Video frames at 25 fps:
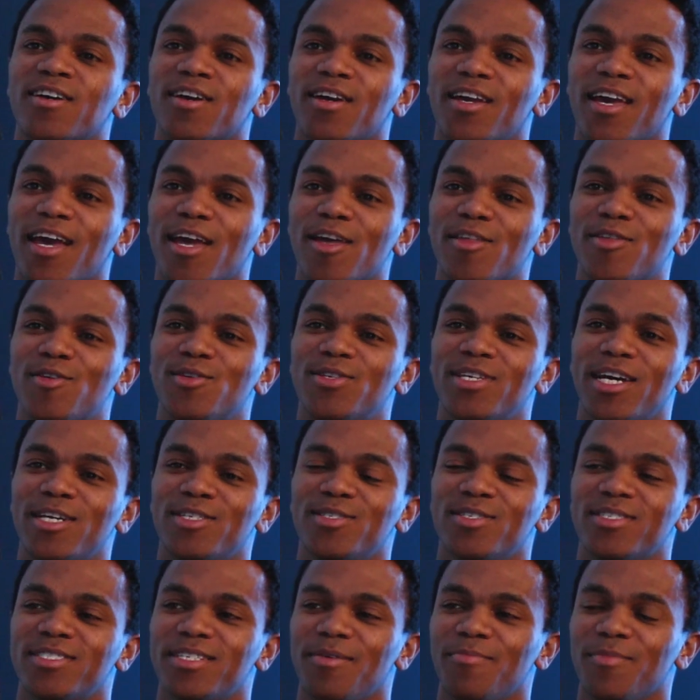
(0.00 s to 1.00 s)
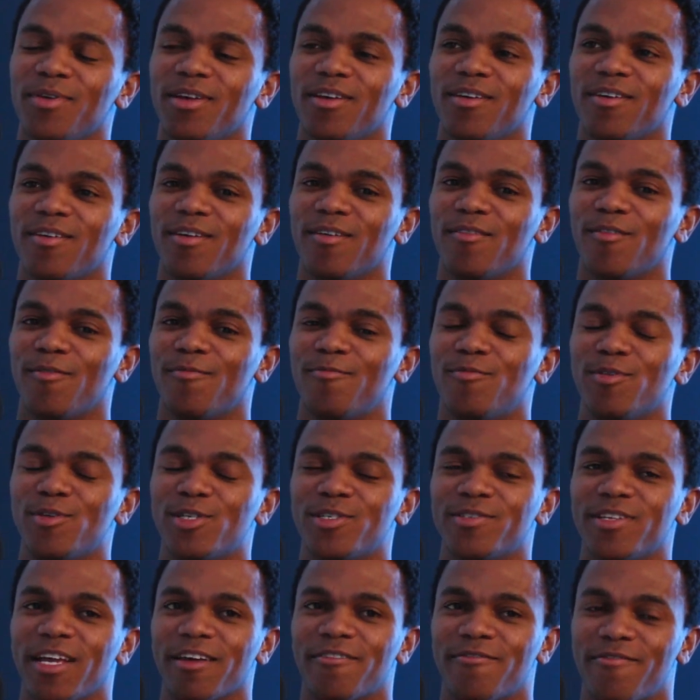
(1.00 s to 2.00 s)
Okay. You touched on something
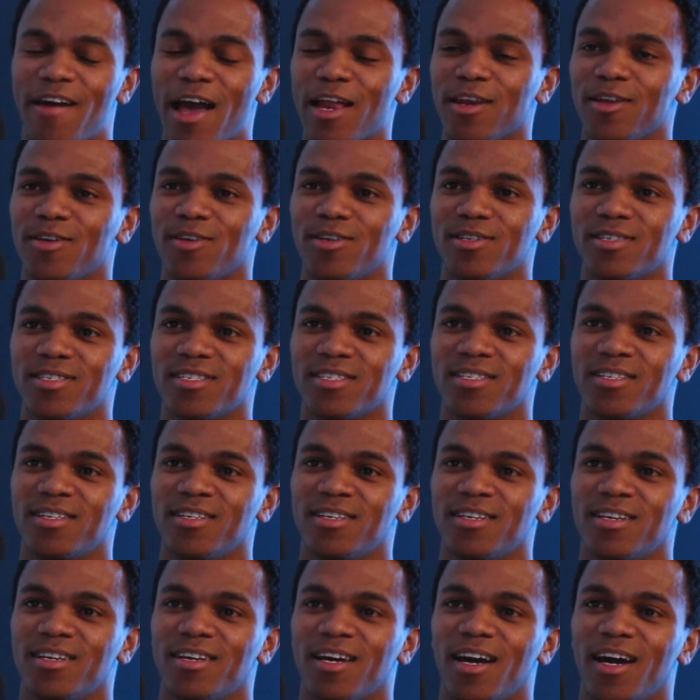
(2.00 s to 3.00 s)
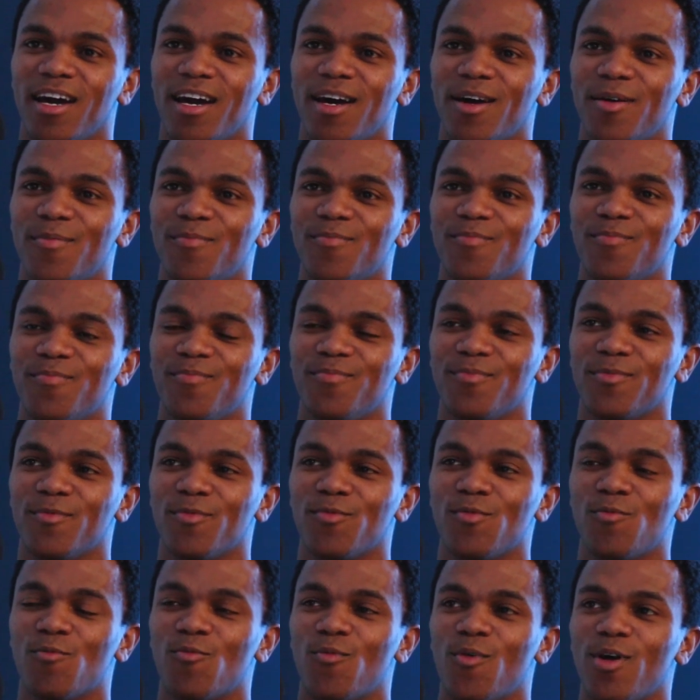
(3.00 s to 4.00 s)
which is like values.
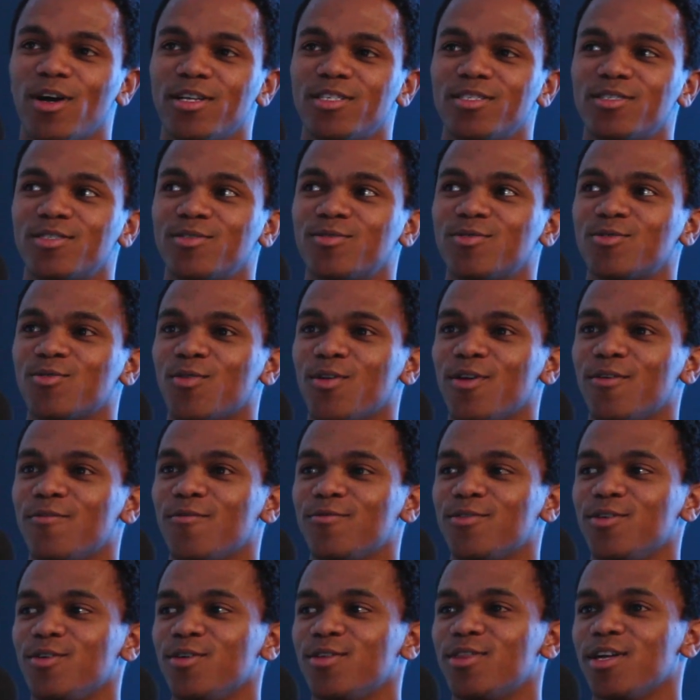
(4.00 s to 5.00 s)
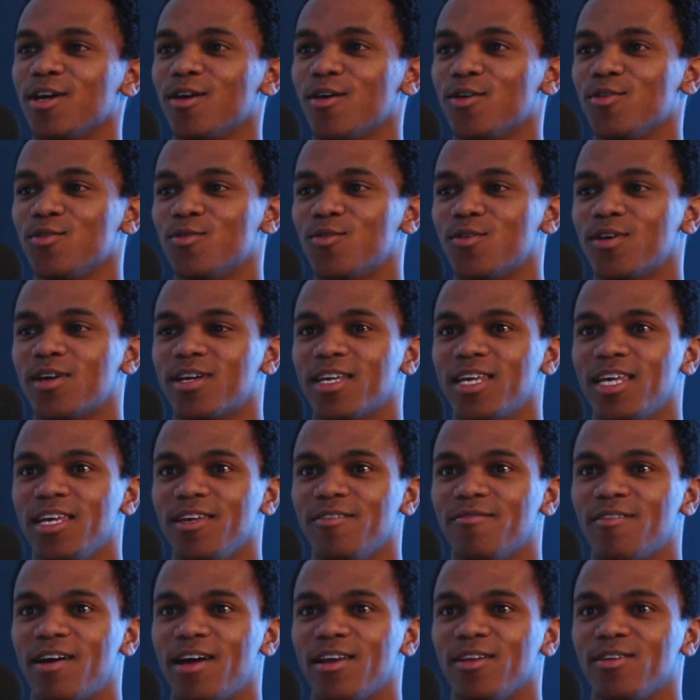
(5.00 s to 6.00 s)
What sort of do you think are your
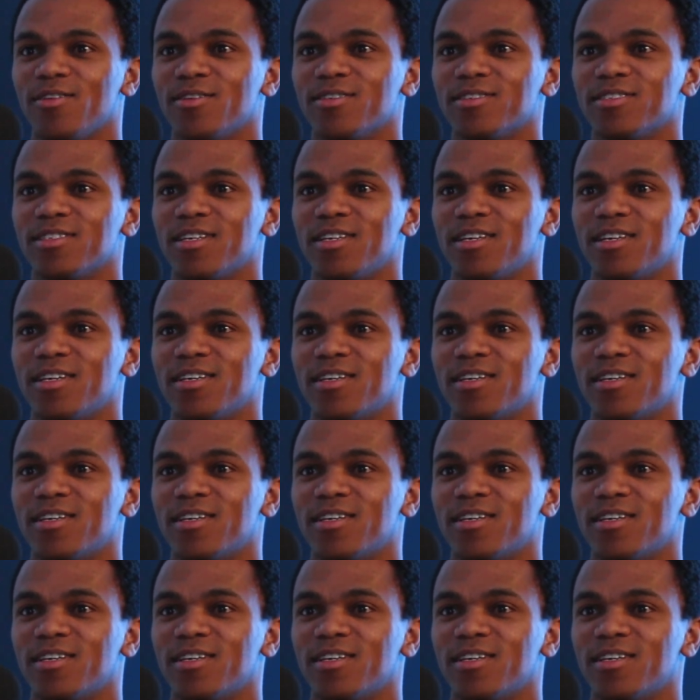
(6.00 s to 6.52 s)
key values?